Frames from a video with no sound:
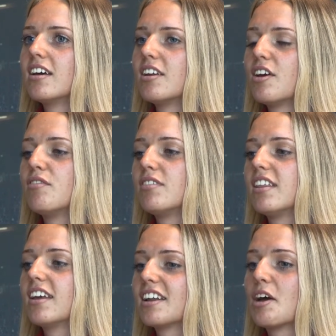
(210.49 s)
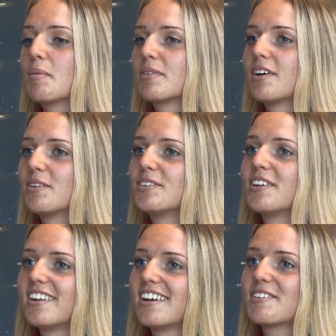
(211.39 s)
And hopefully they can help us out on
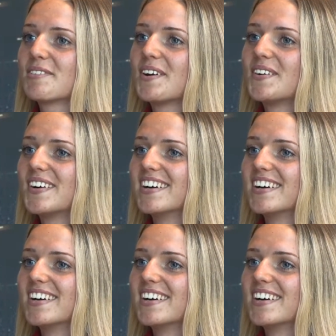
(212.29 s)
Sunday as well.